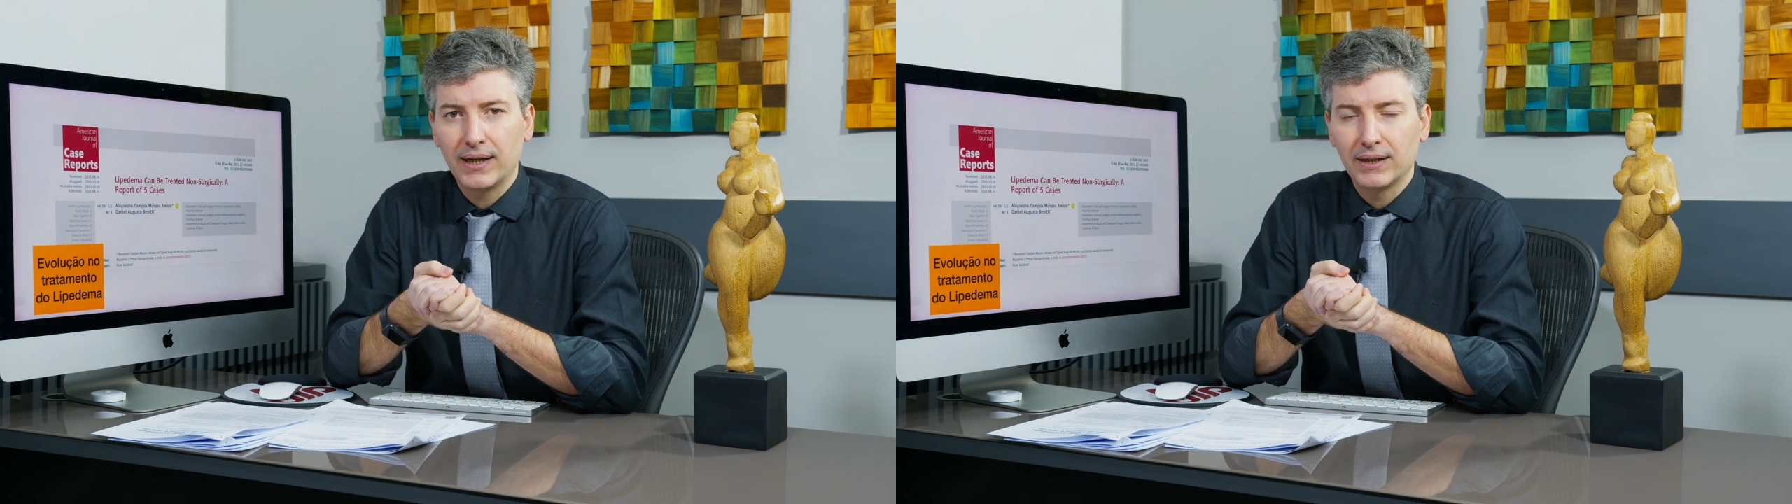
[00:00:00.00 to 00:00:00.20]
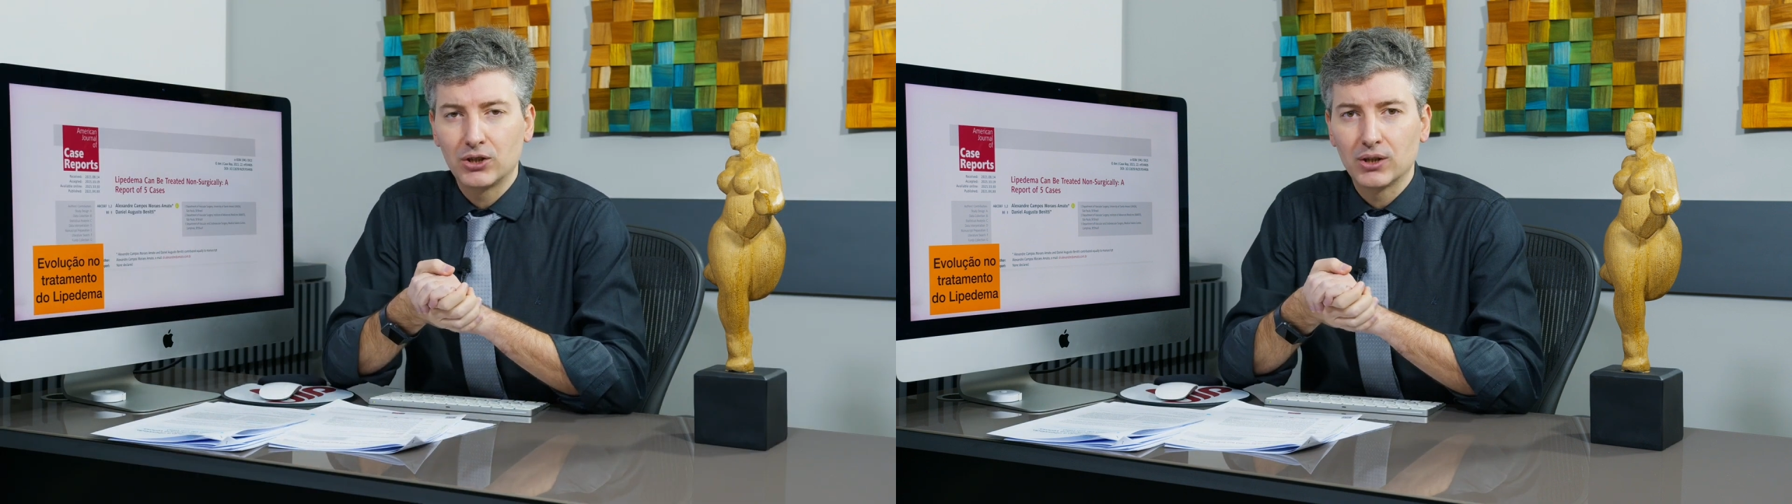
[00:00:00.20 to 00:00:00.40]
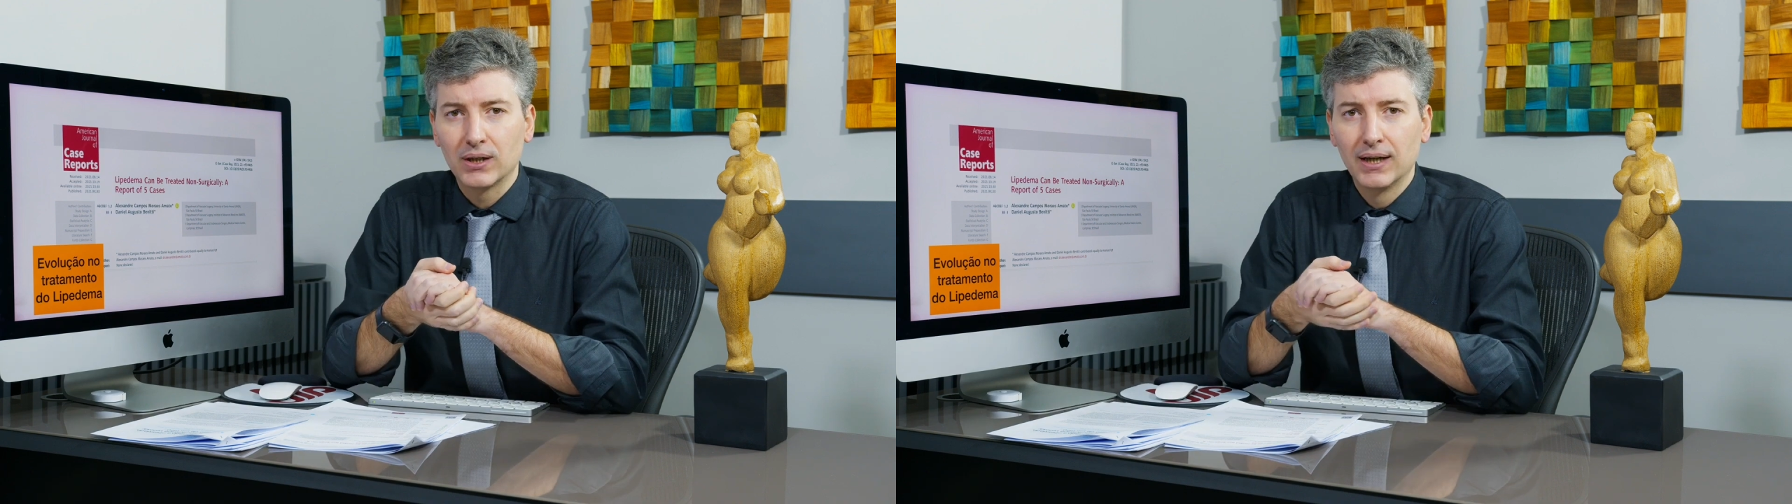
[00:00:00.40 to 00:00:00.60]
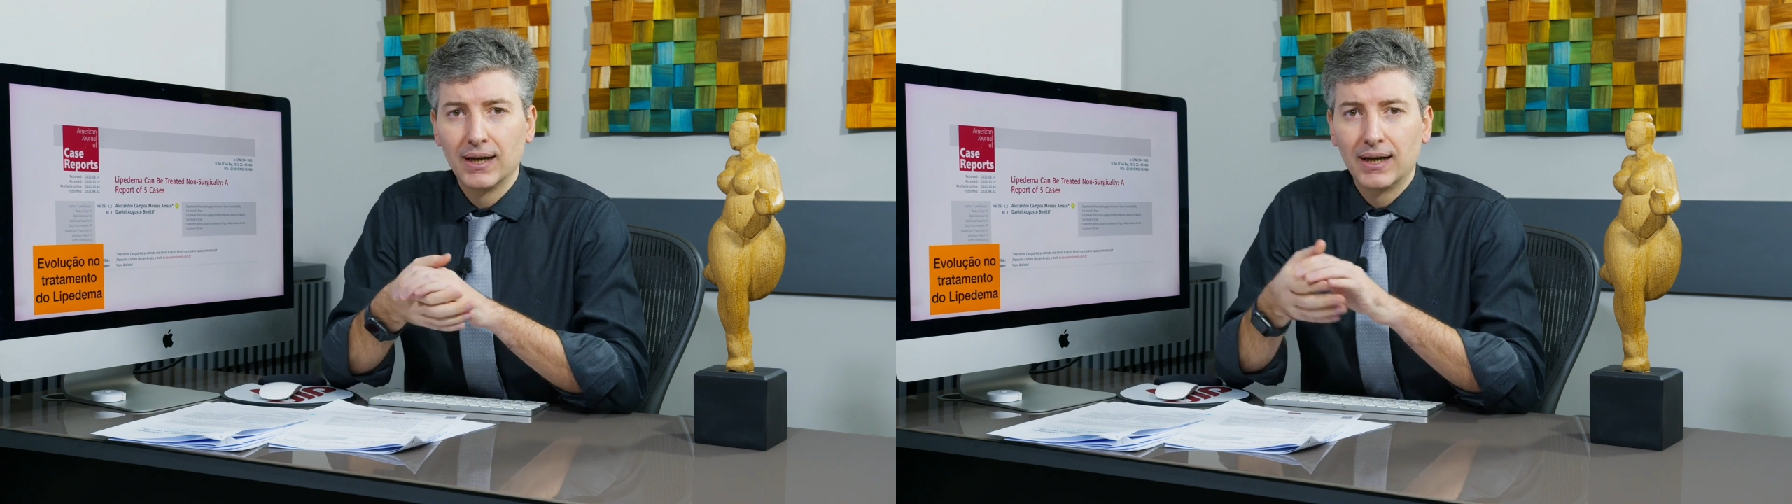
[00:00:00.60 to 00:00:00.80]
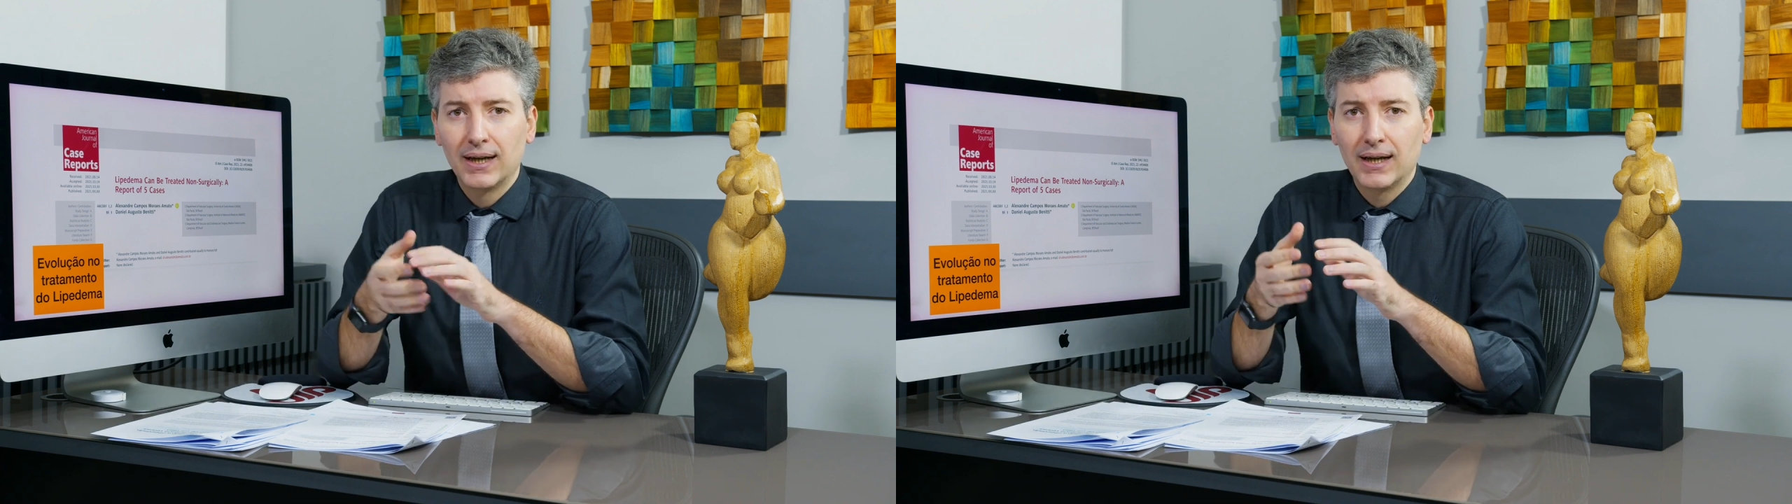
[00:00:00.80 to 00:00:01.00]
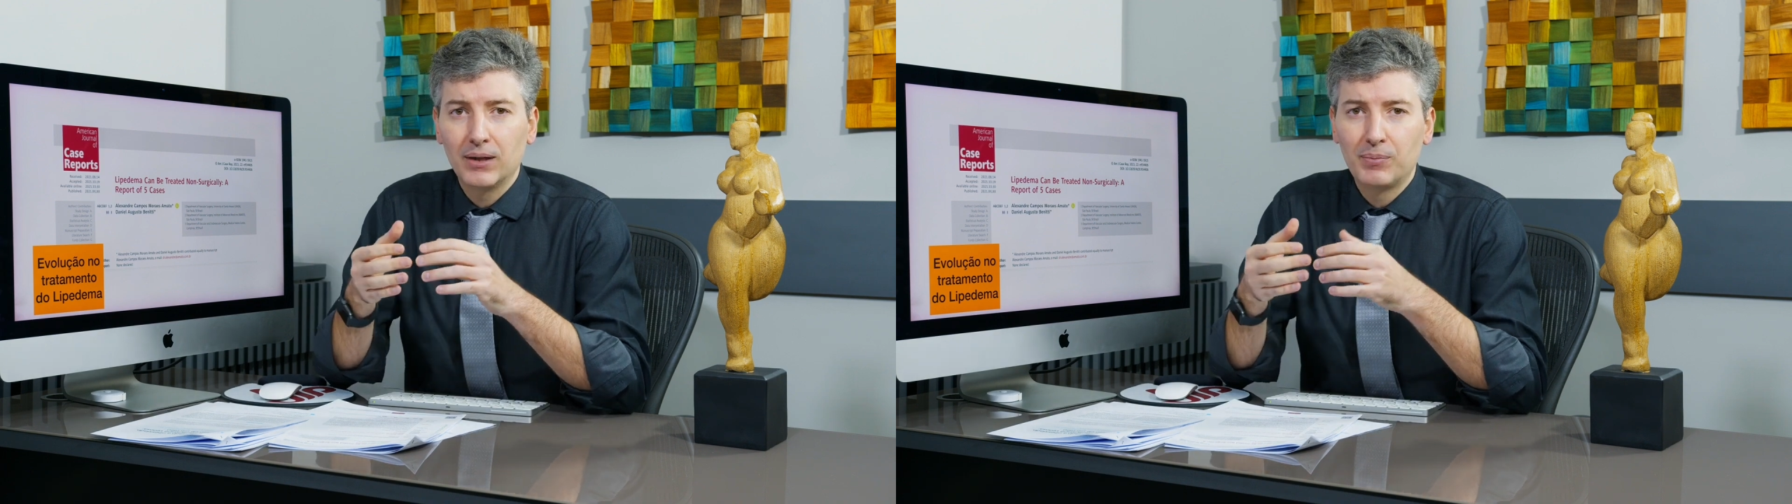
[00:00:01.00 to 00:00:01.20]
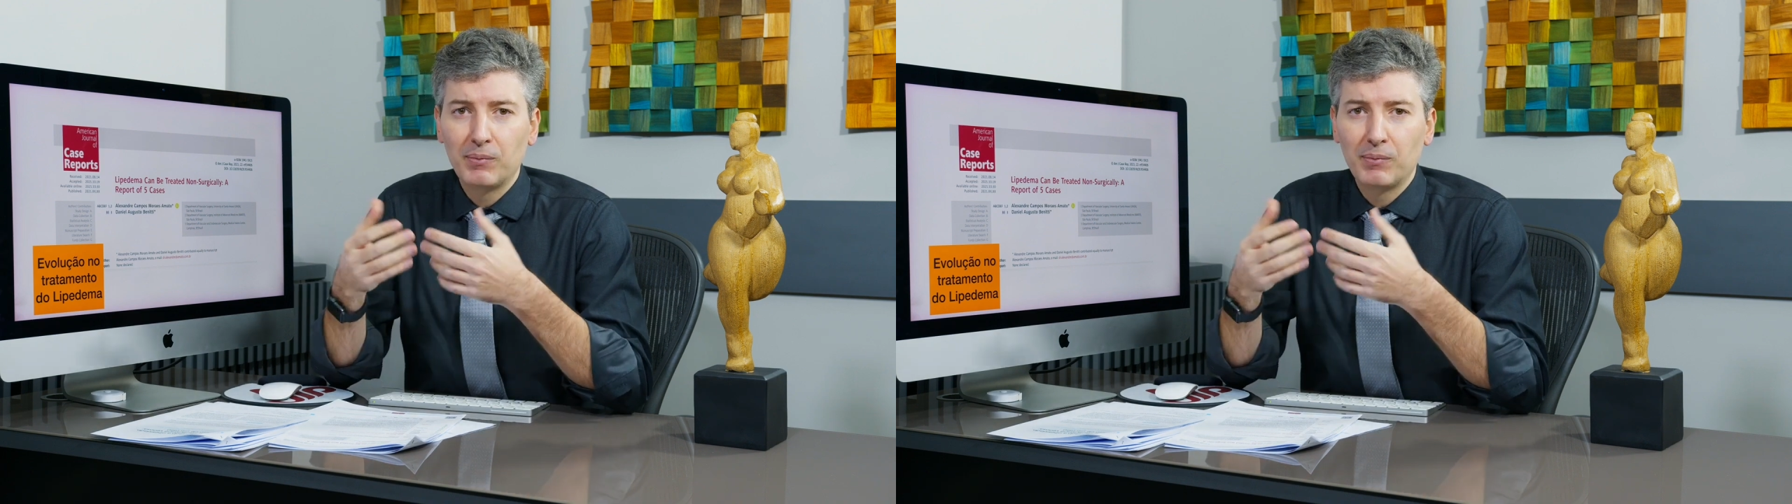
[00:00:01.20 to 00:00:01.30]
a different goal.